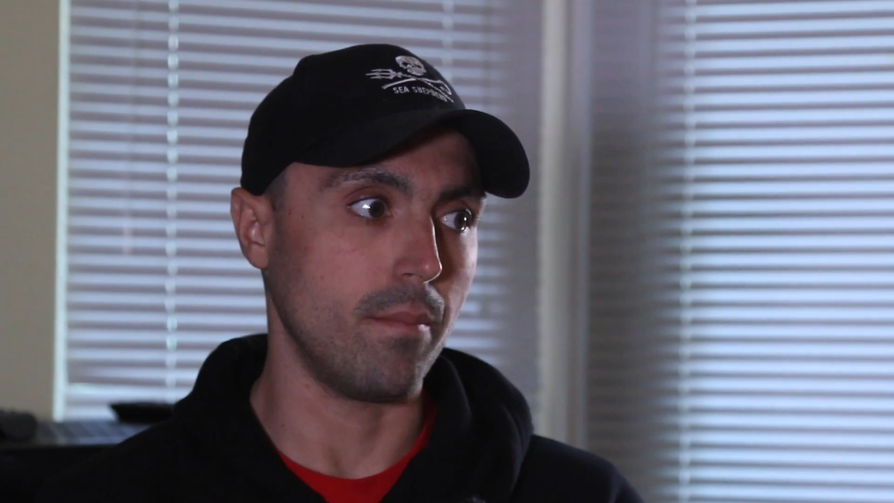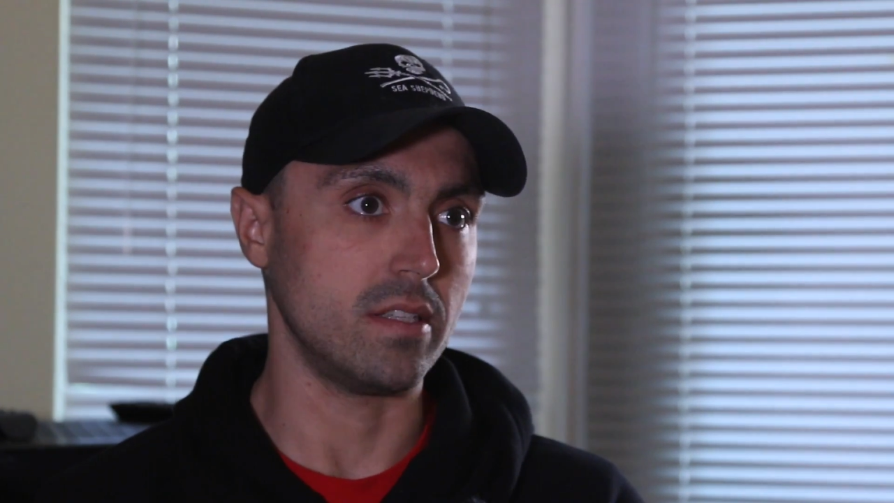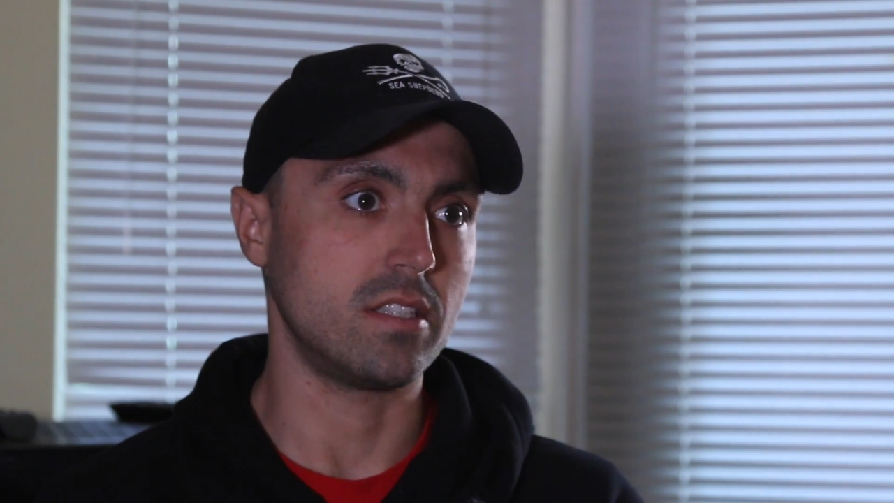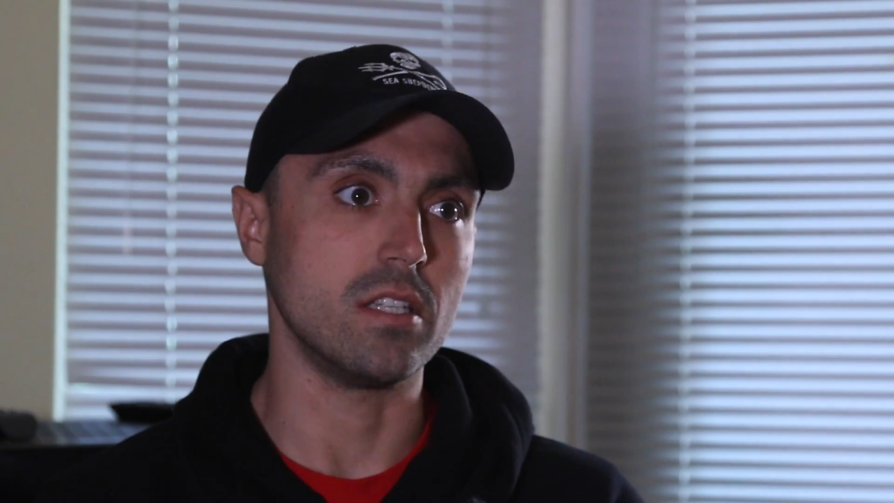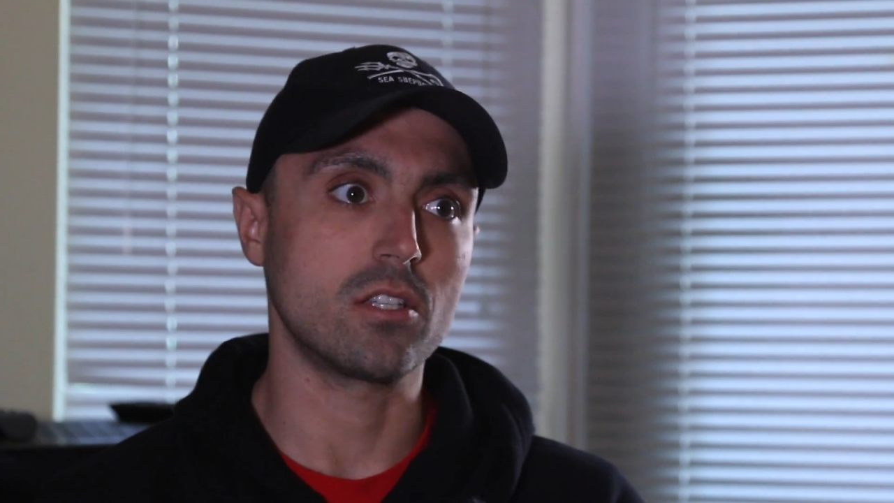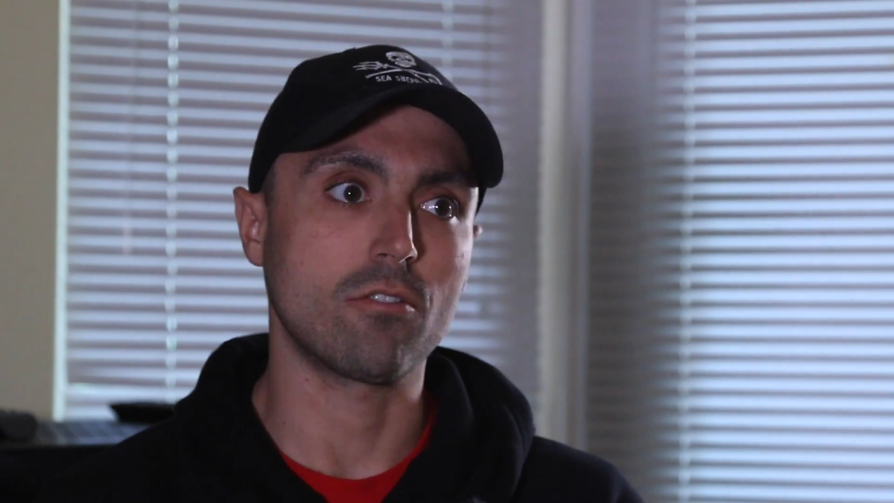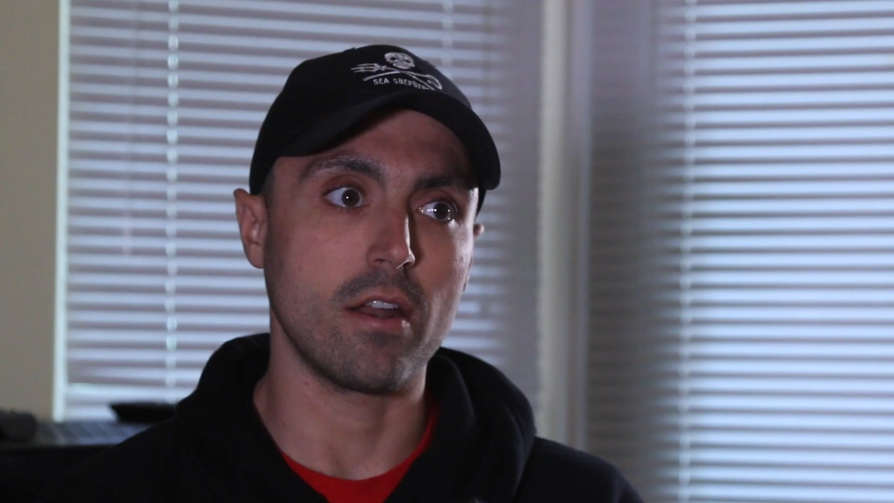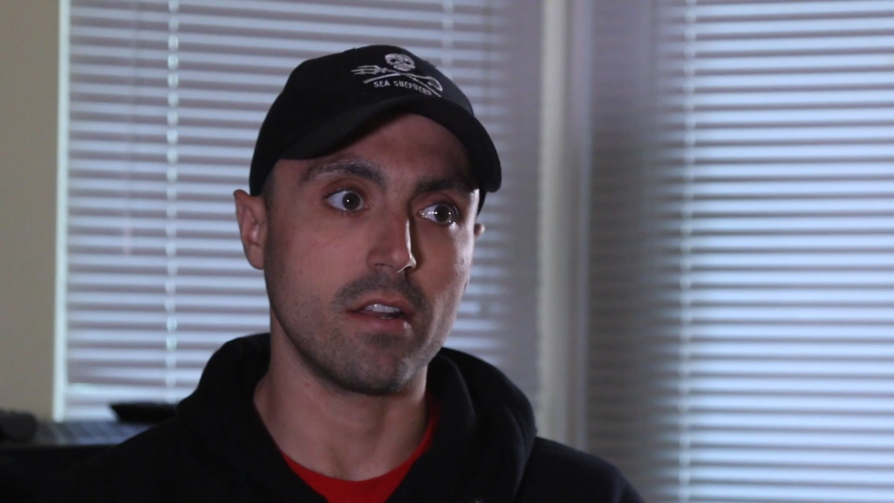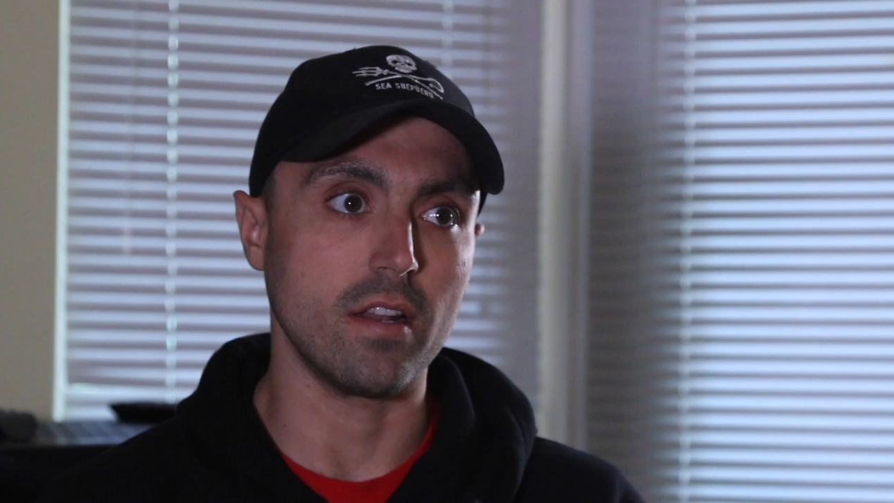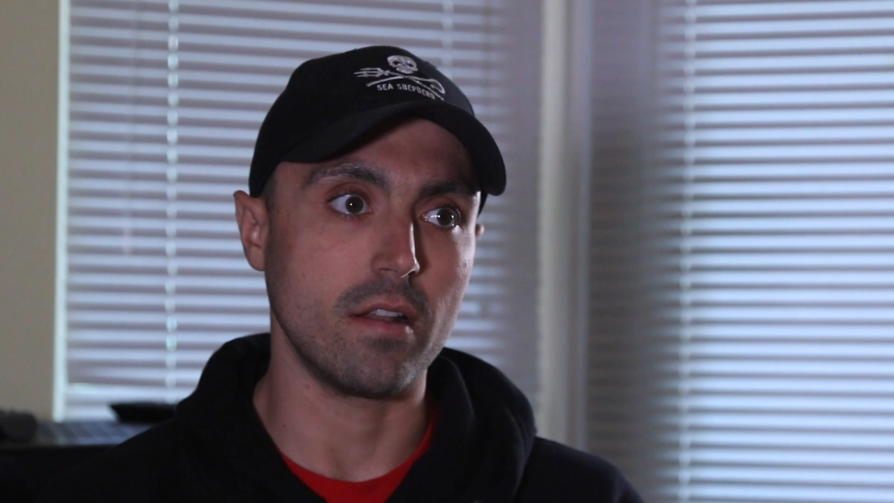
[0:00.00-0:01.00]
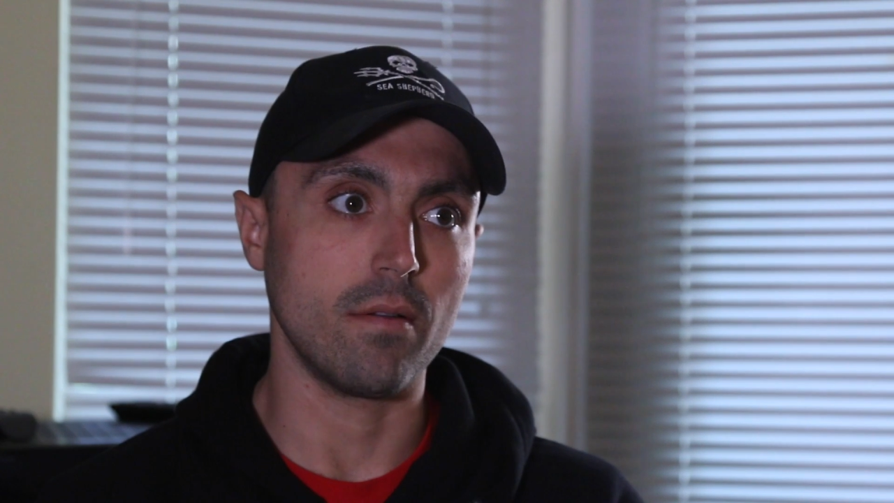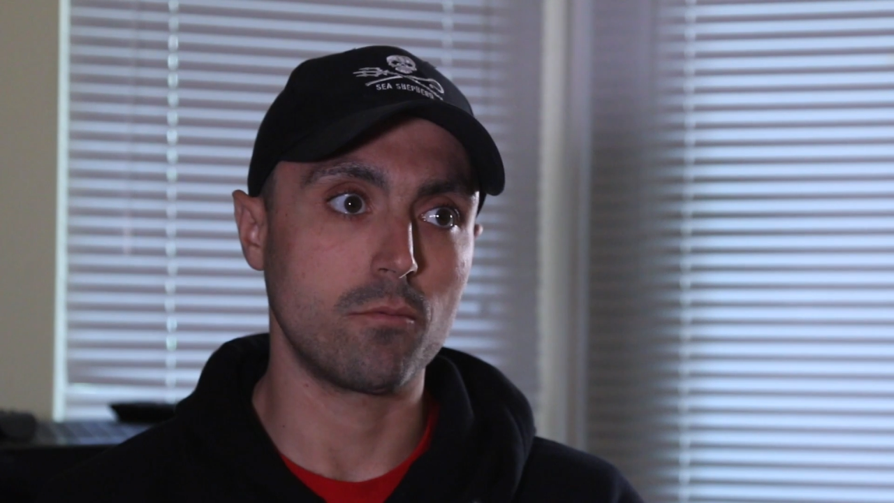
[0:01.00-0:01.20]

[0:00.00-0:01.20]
It's discredited